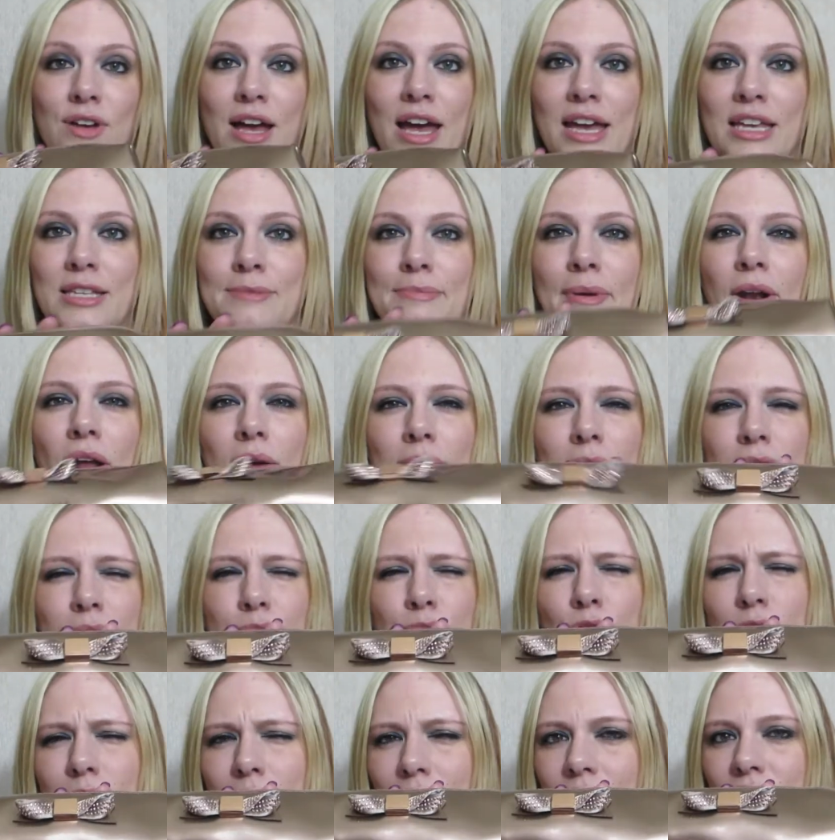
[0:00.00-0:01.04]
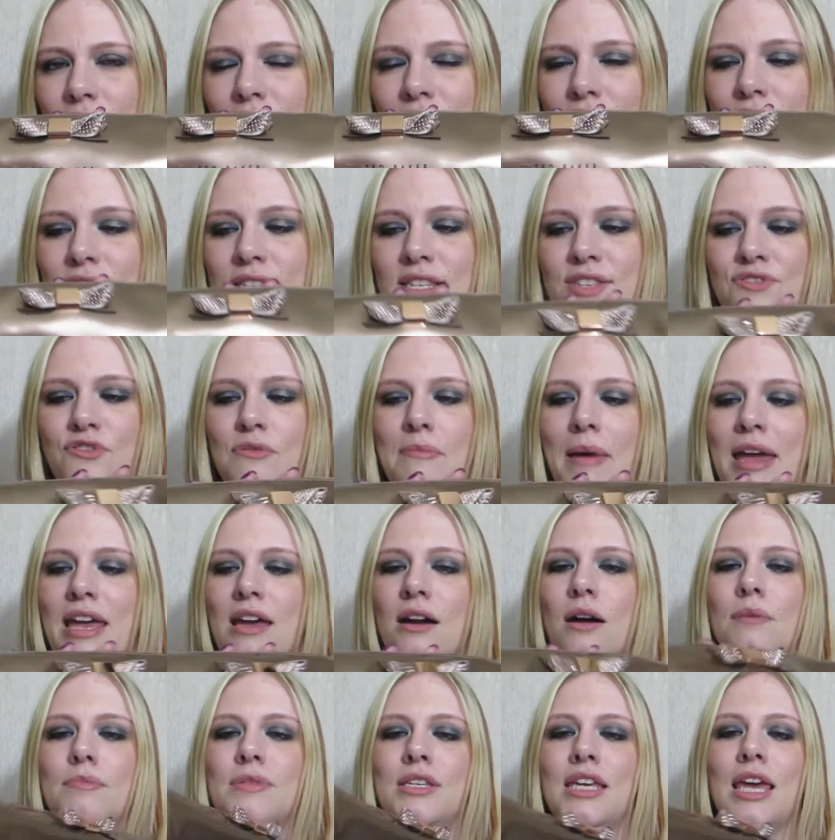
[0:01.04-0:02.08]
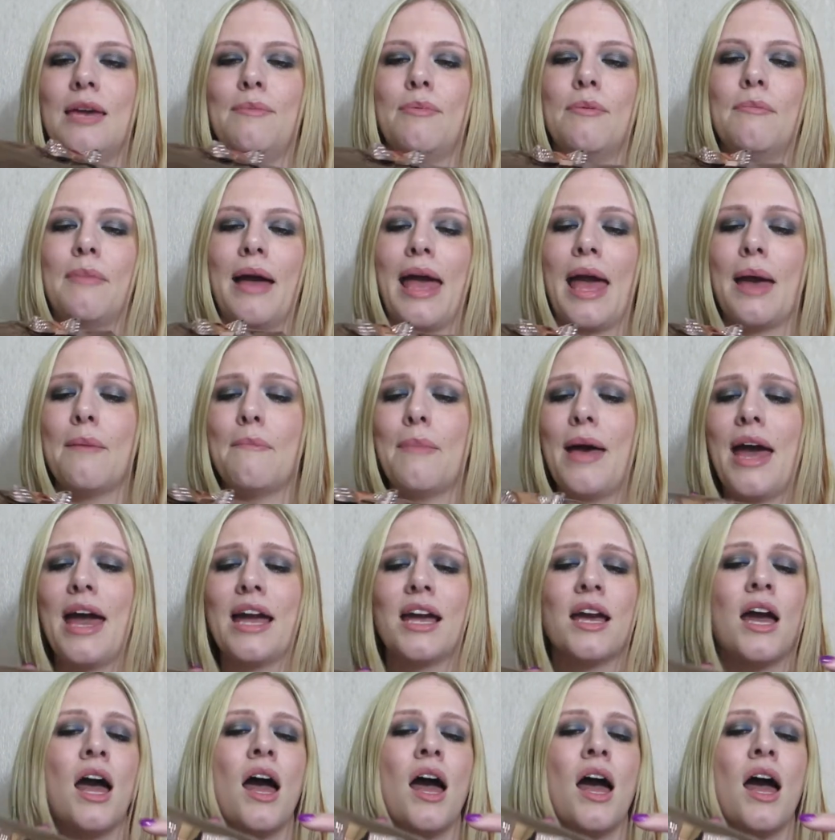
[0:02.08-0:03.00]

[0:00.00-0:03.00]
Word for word: case, but I'm probably going to use this for makeup to keep in my handbag.